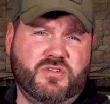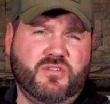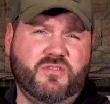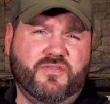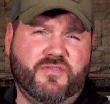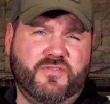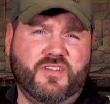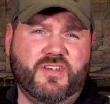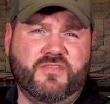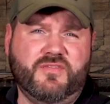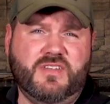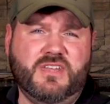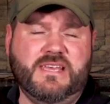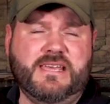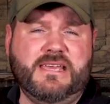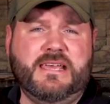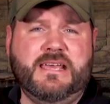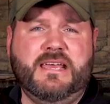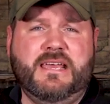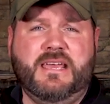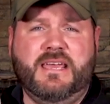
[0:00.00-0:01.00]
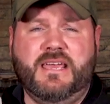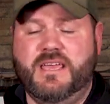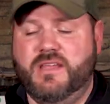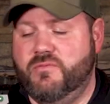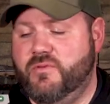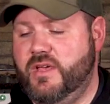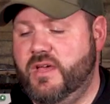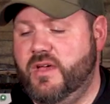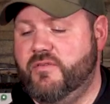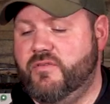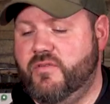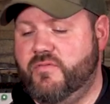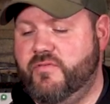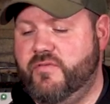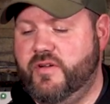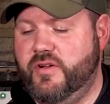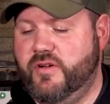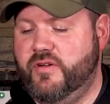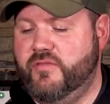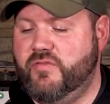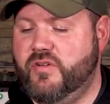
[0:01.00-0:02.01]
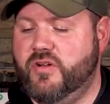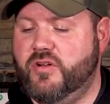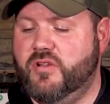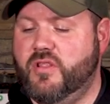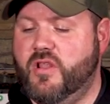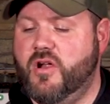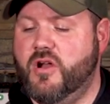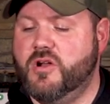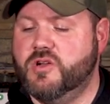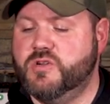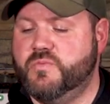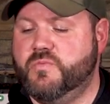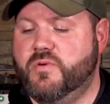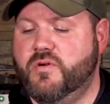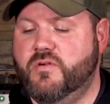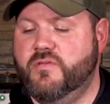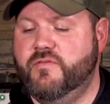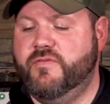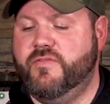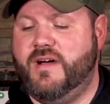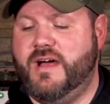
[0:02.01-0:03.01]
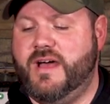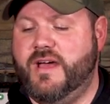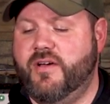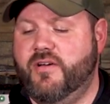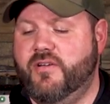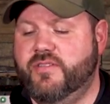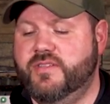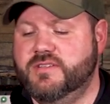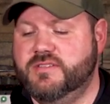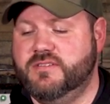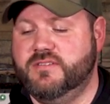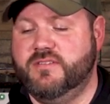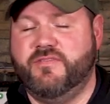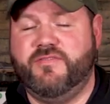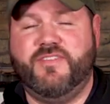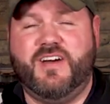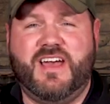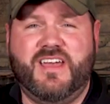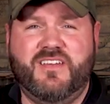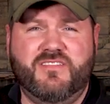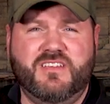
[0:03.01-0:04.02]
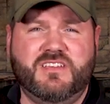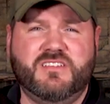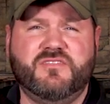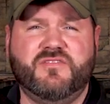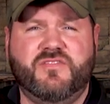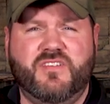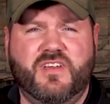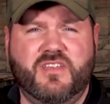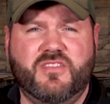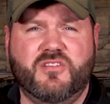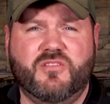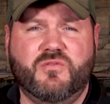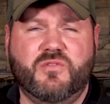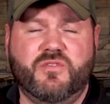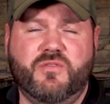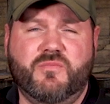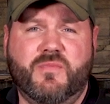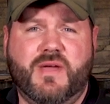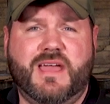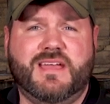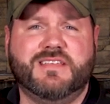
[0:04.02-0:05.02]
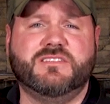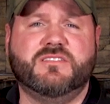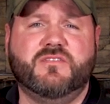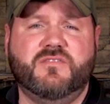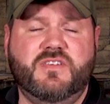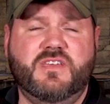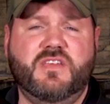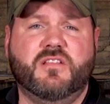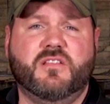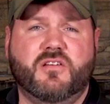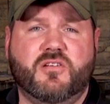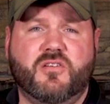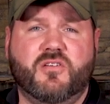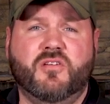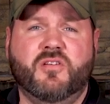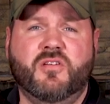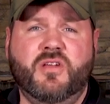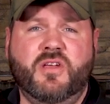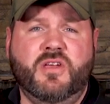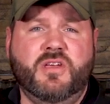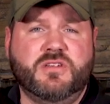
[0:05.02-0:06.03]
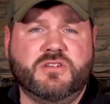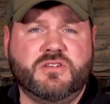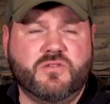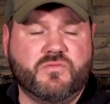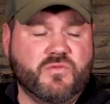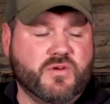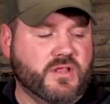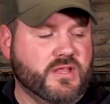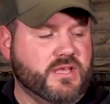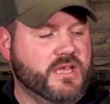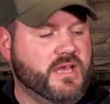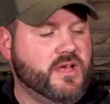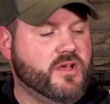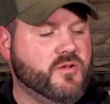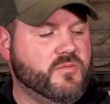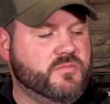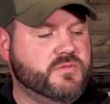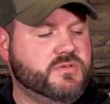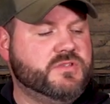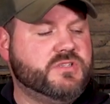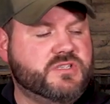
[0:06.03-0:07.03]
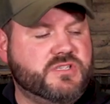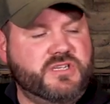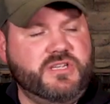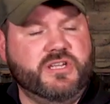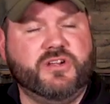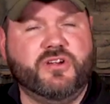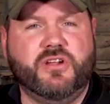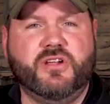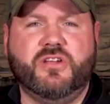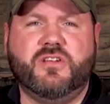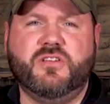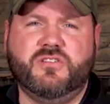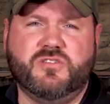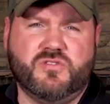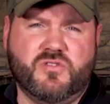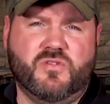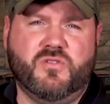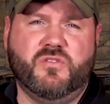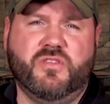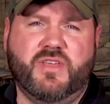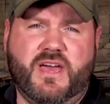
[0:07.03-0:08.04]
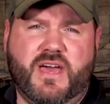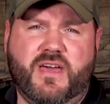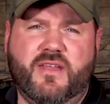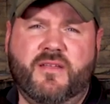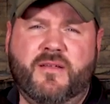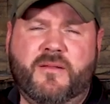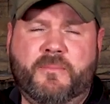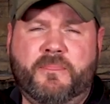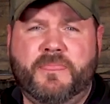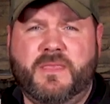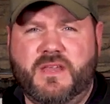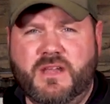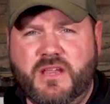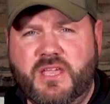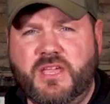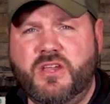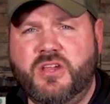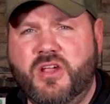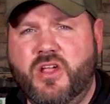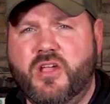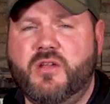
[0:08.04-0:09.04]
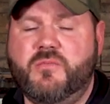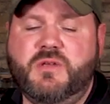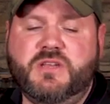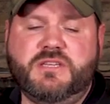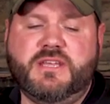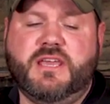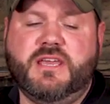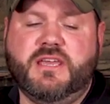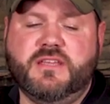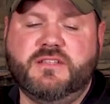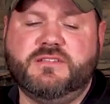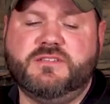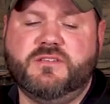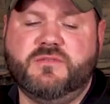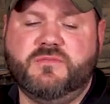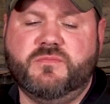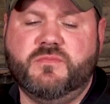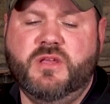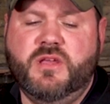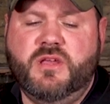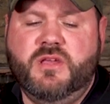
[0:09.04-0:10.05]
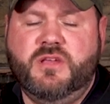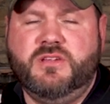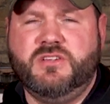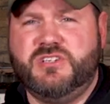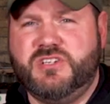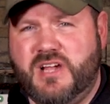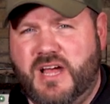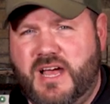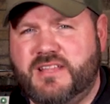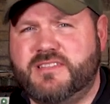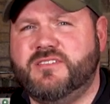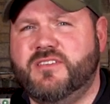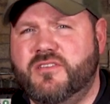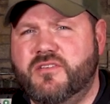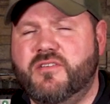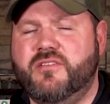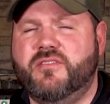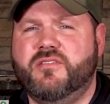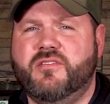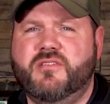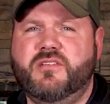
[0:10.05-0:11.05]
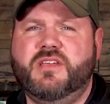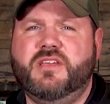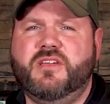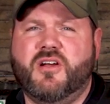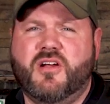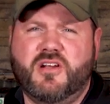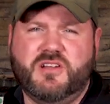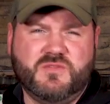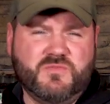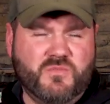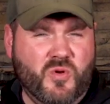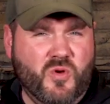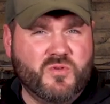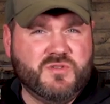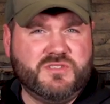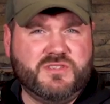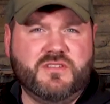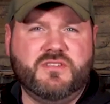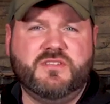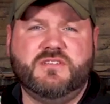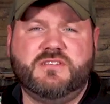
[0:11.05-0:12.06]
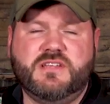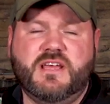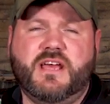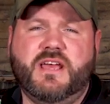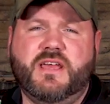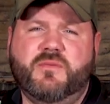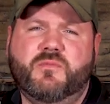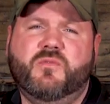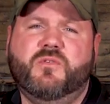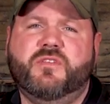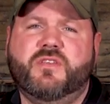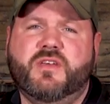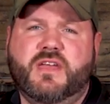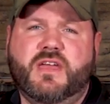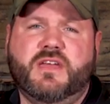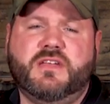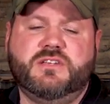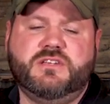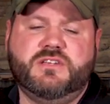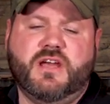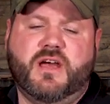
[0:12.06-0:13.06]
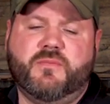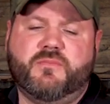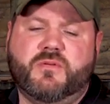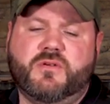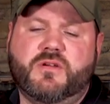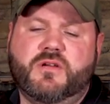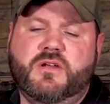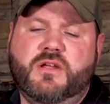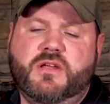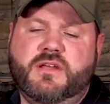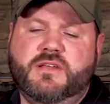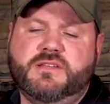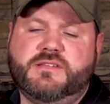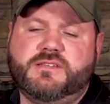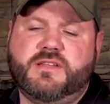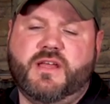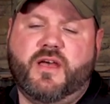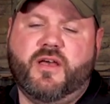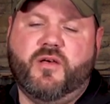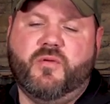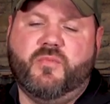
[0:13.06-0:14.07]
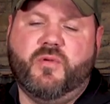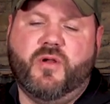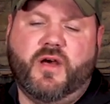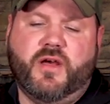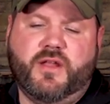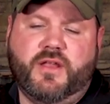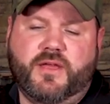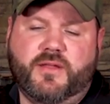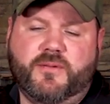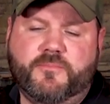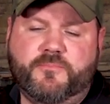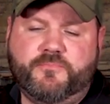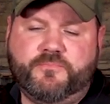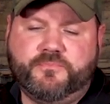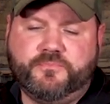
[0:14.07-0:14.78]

250 and we have a very, very large profile. This is a five inch feather with a massive helical to really help steer and control that. And again, you're gonna be taking some shots under 30 yards most of the time with a head chopper style broadhead.